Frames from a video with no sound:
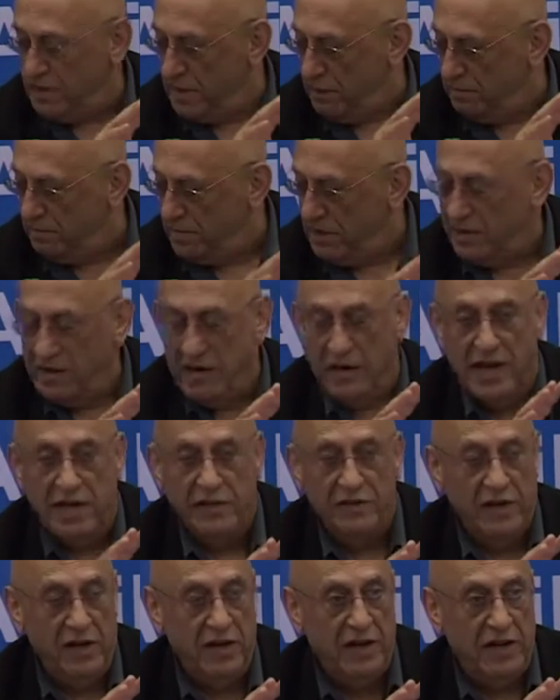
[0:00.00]
that appeared in
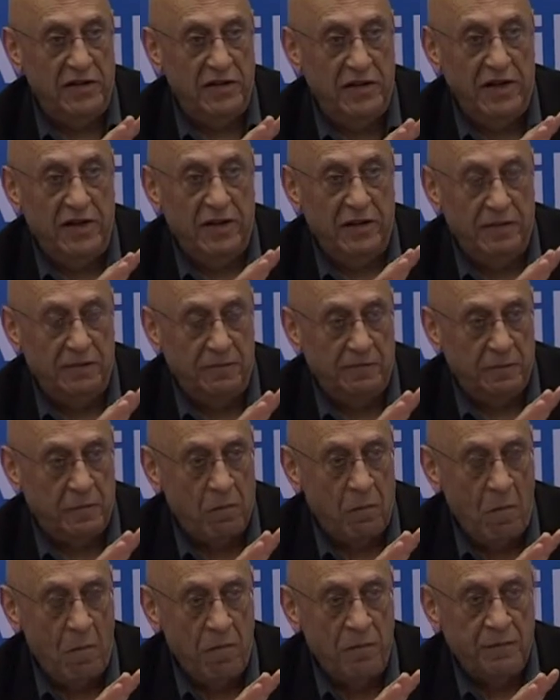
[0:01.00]
1919
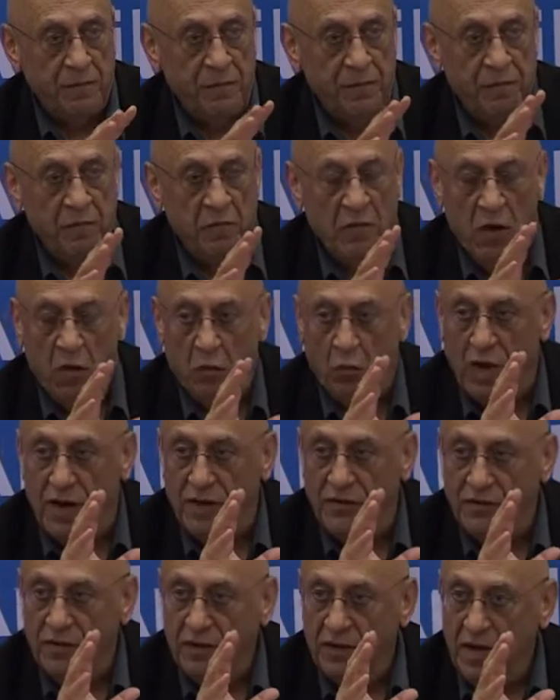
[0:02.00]

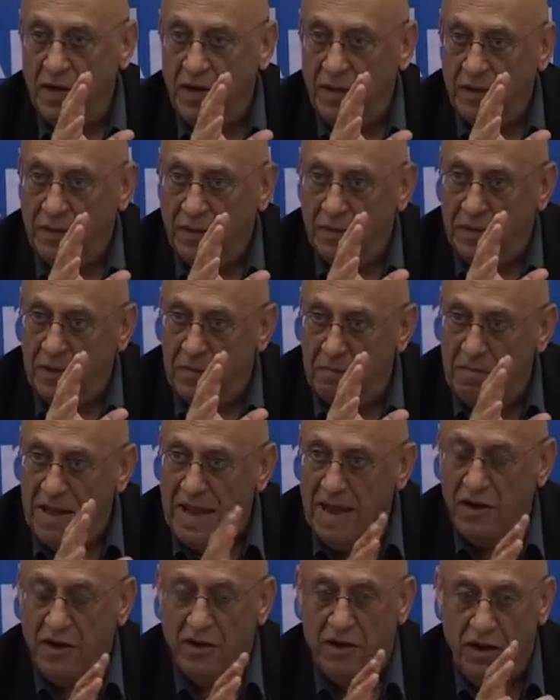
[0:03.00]
was the
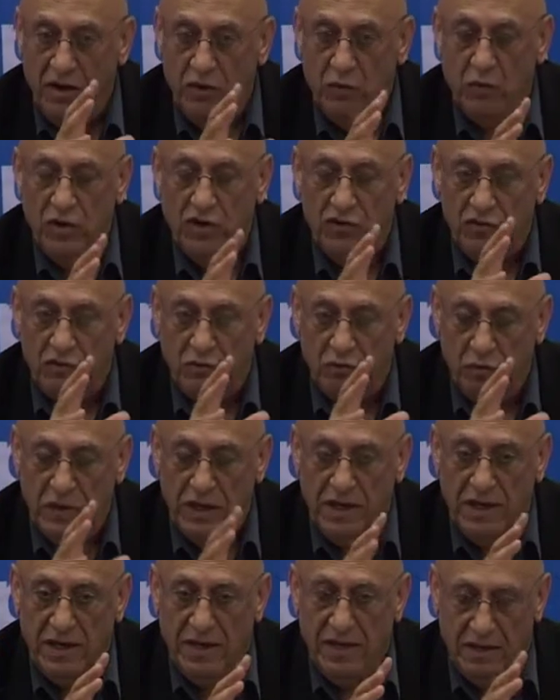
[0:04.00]
manner in which
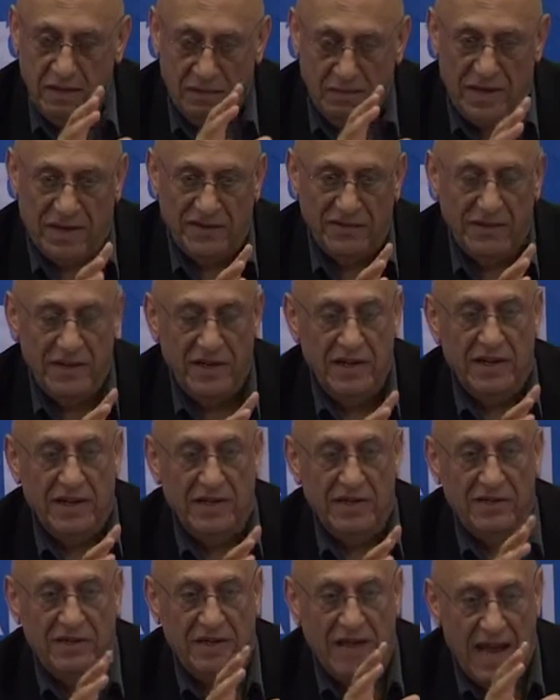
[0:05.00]
we, the
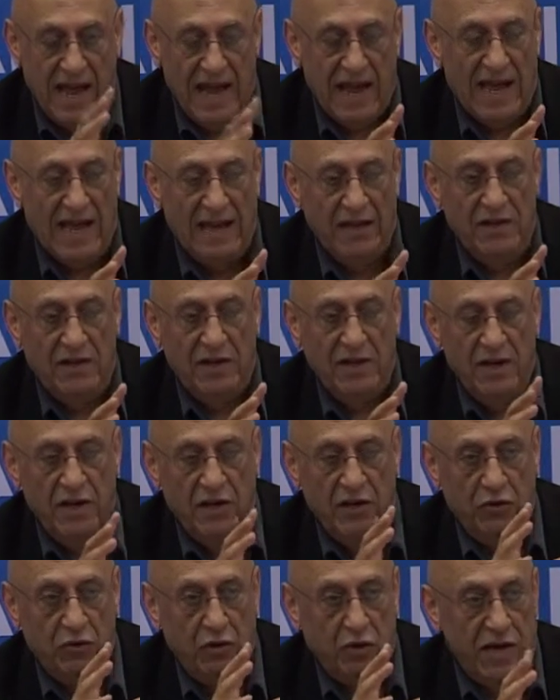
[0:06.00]
Palestinians, had
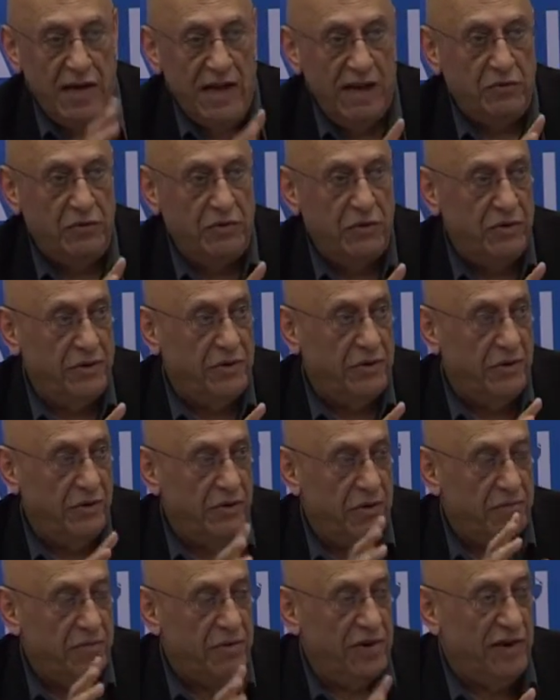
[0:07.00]
to counter
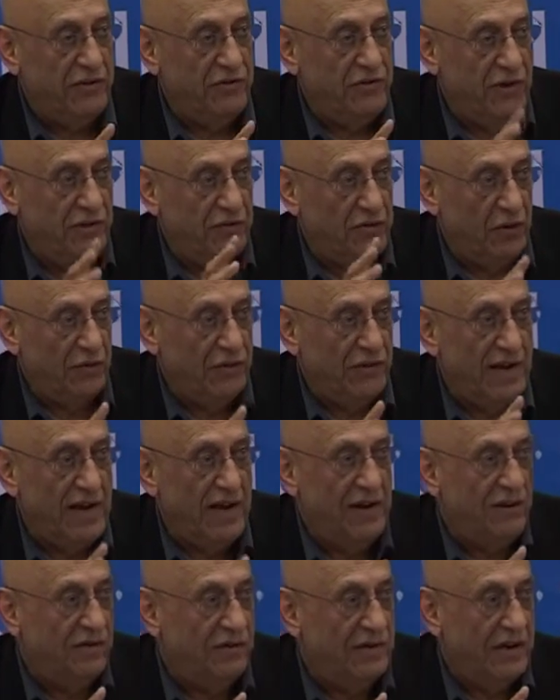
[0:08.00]
the process of
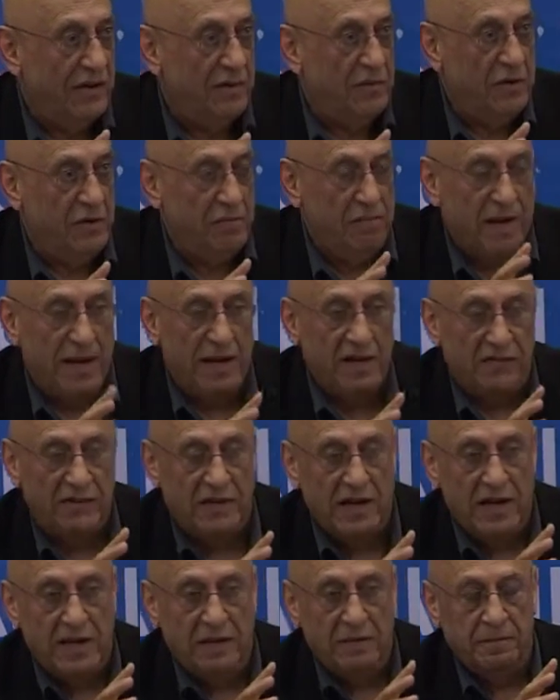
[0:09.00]
Zionist settlement in
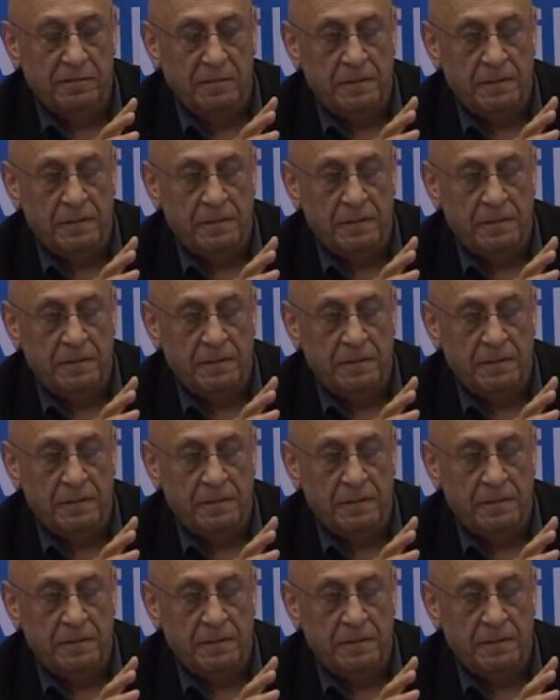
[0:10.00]
Palestine.